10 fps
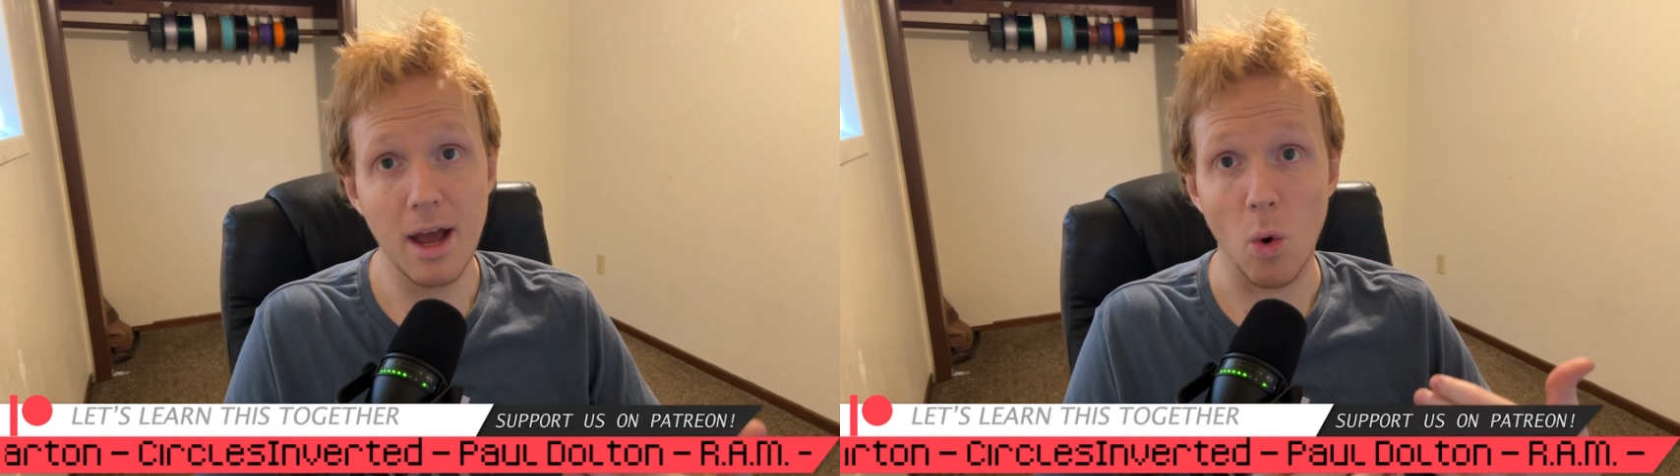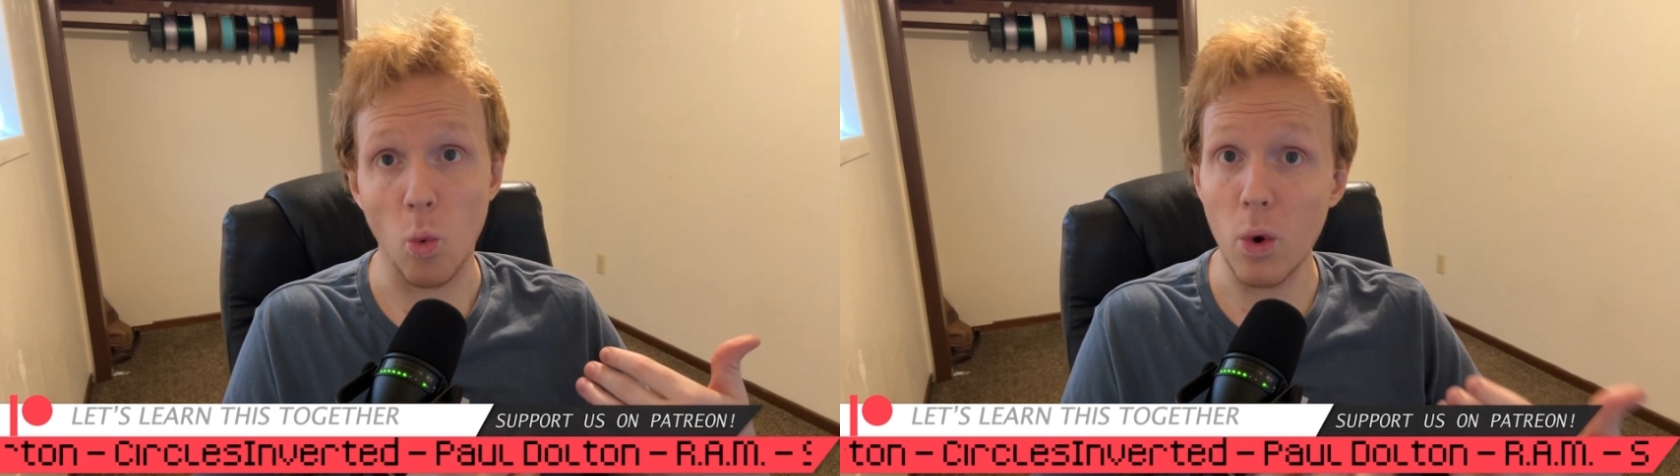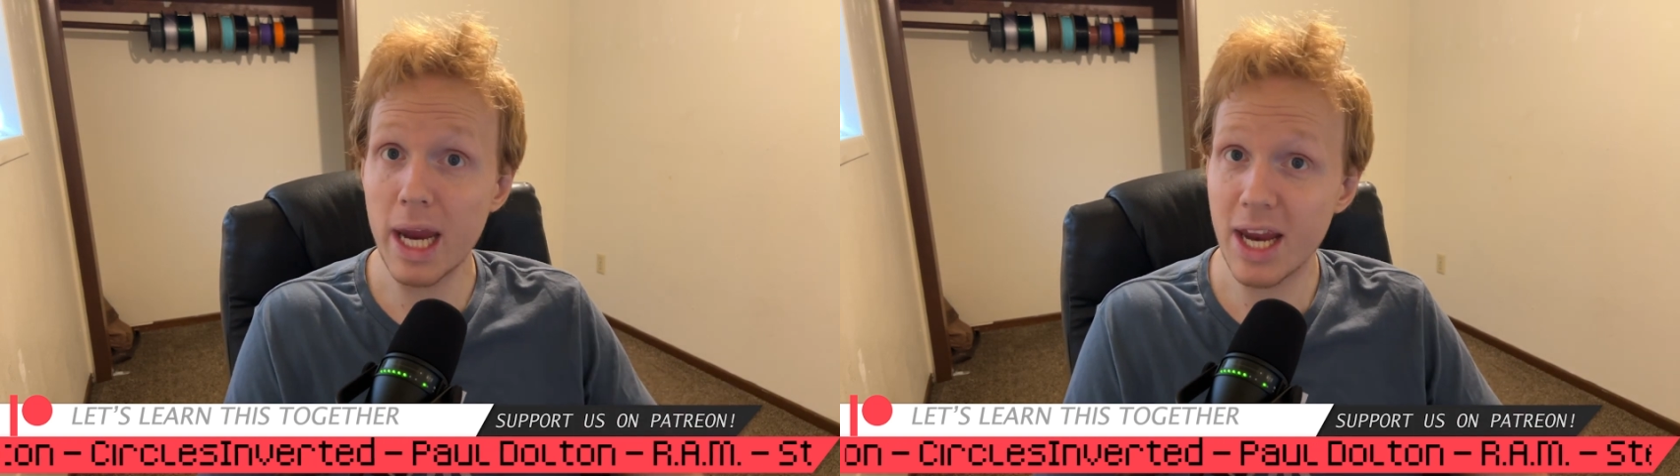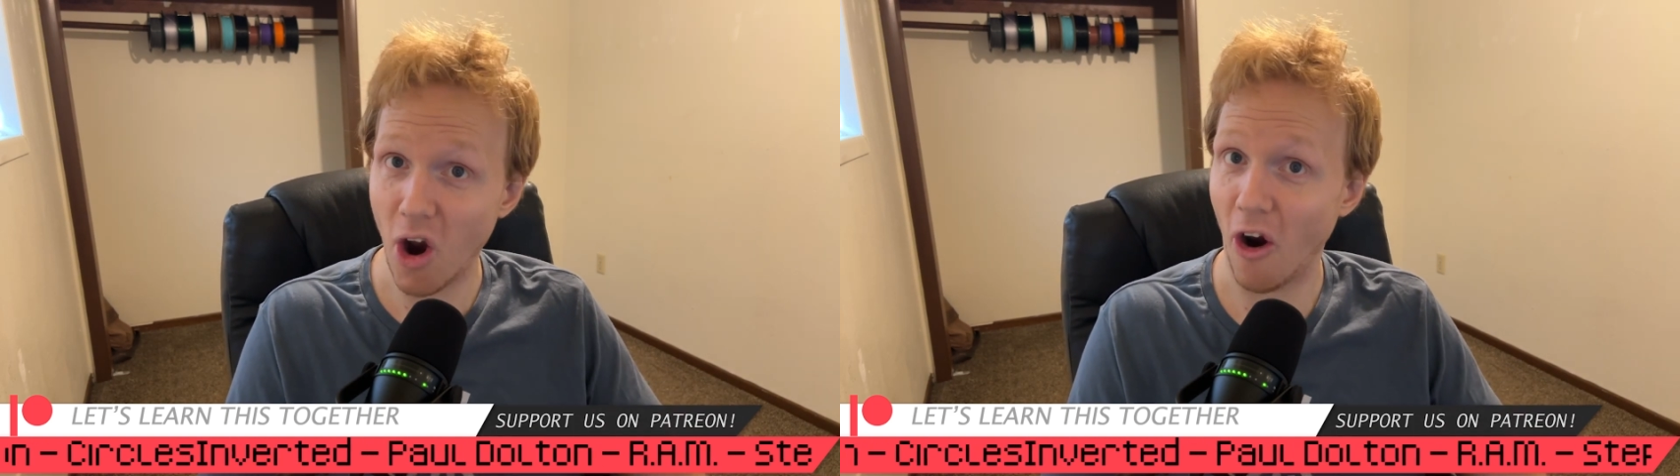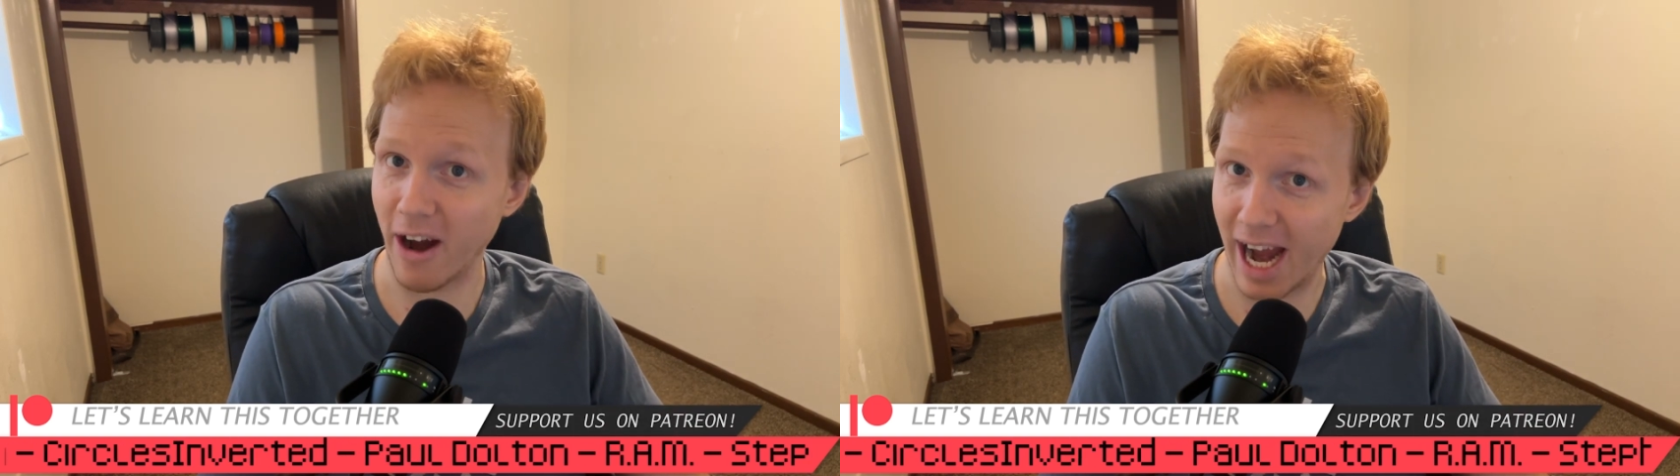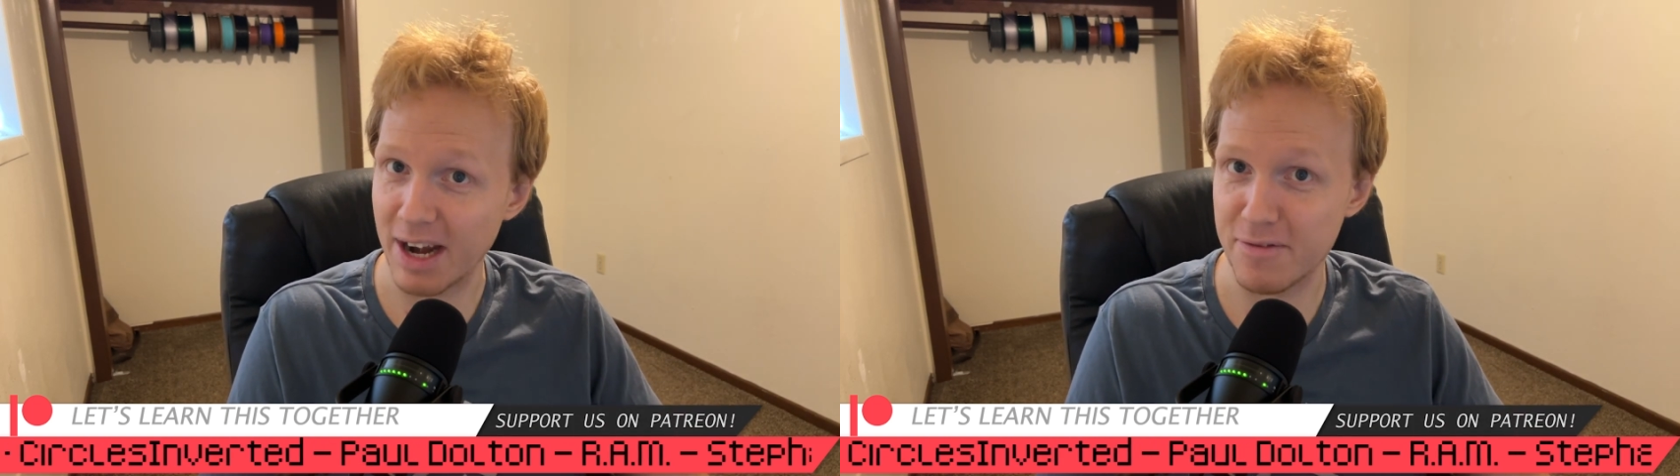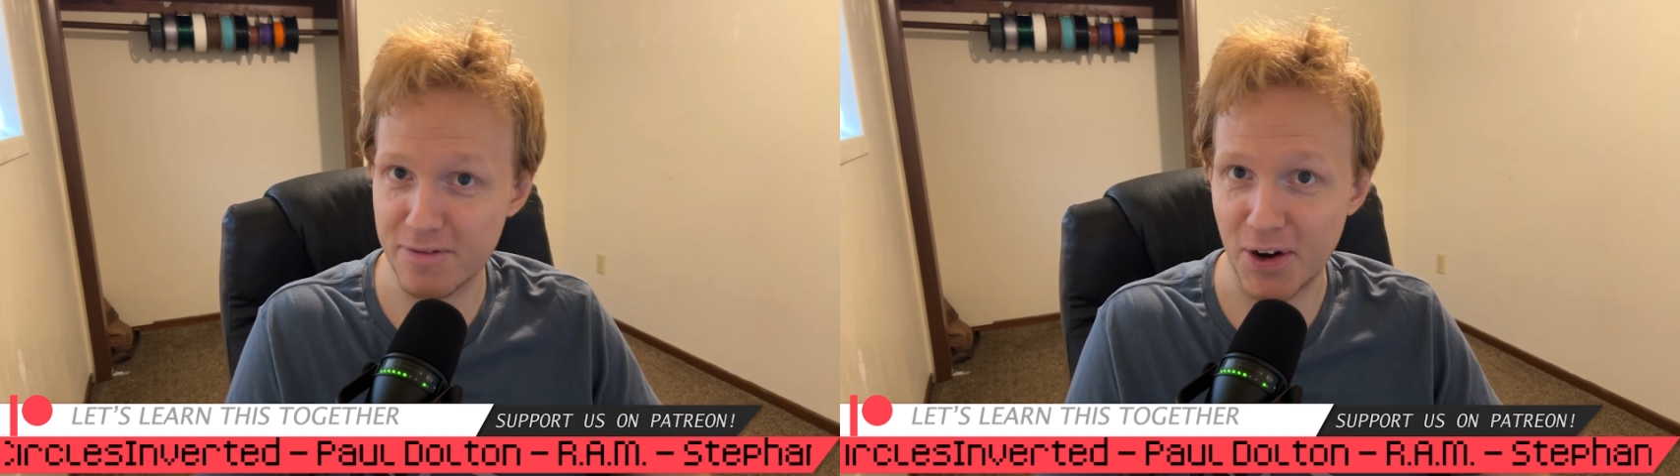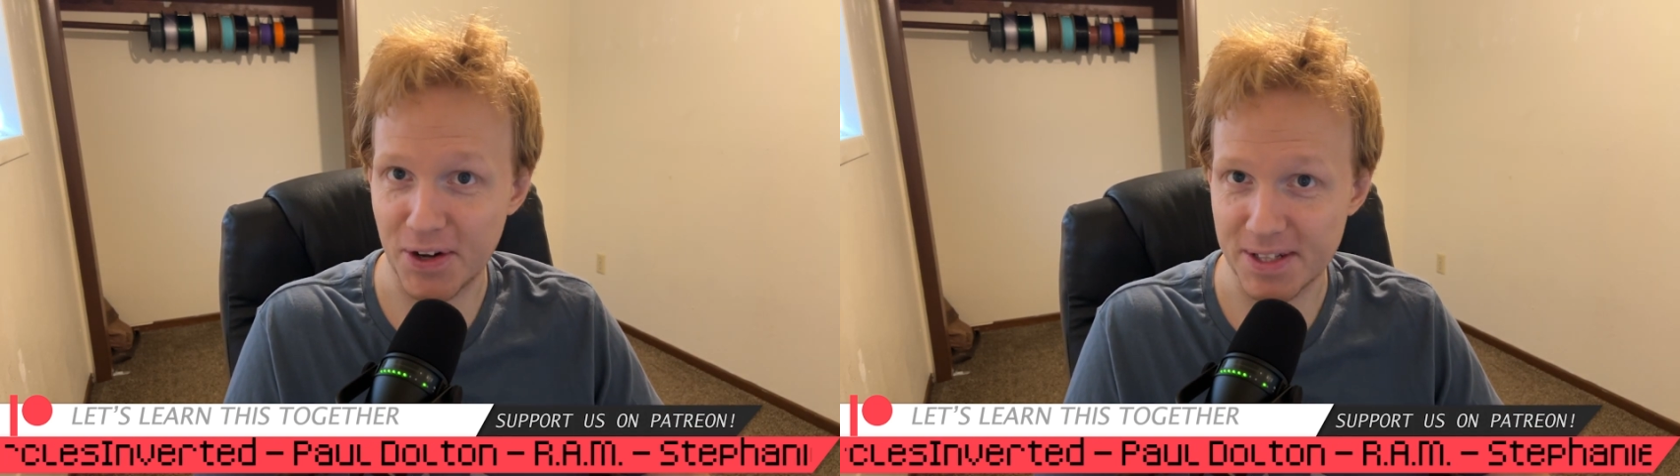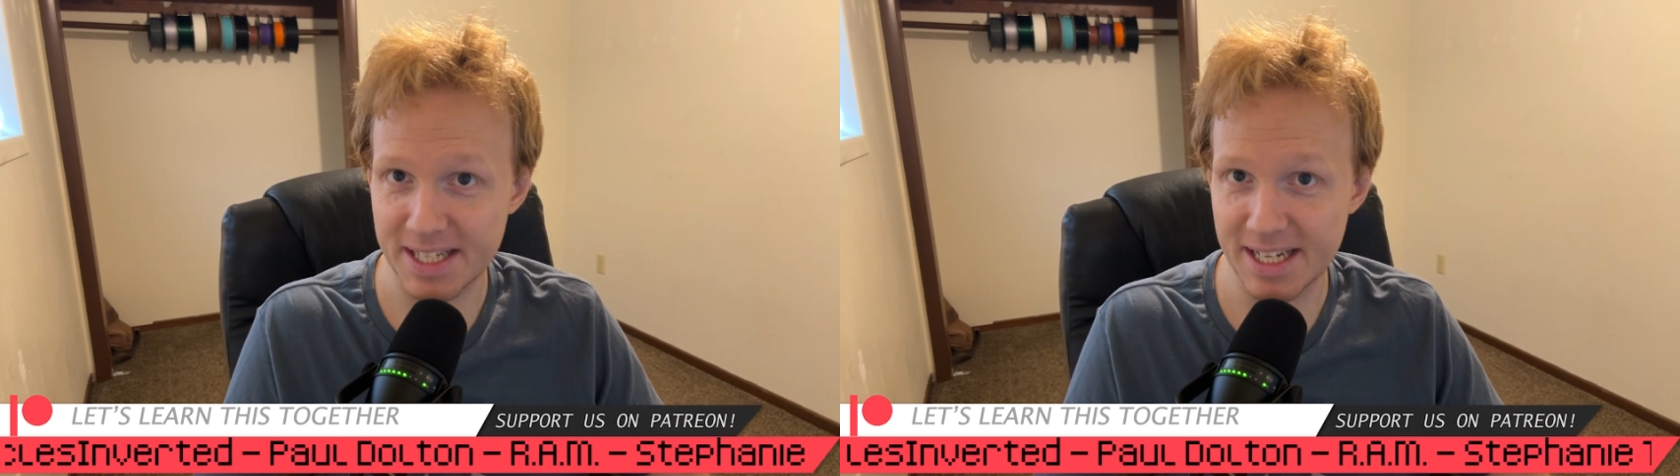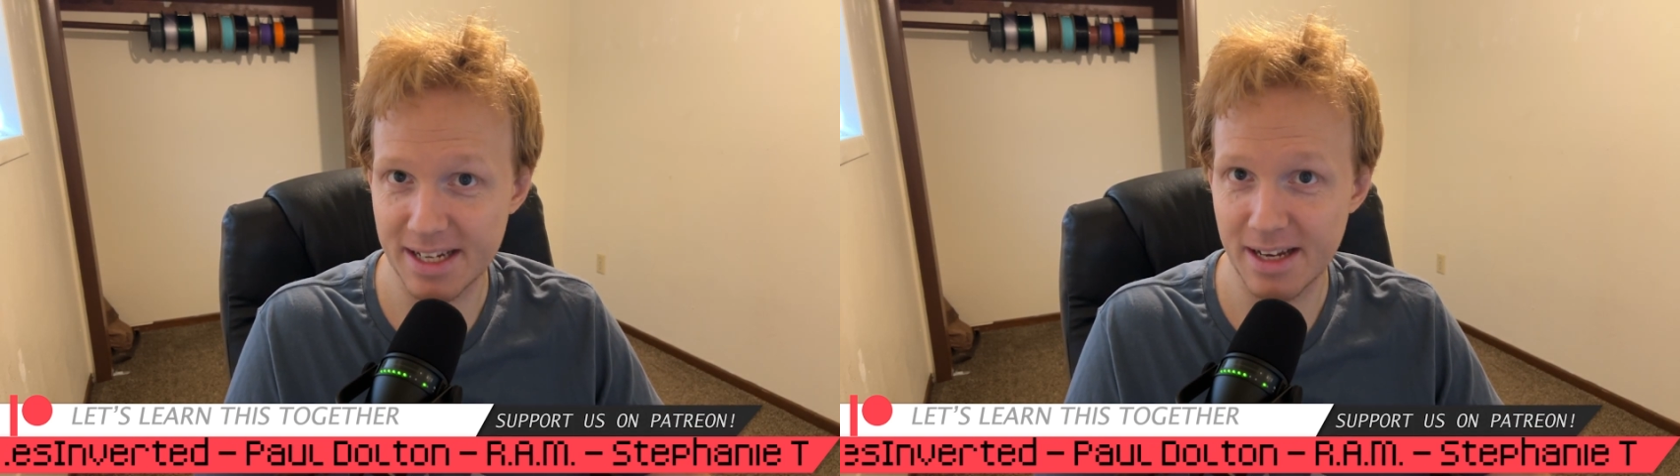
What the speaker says: We are at fault,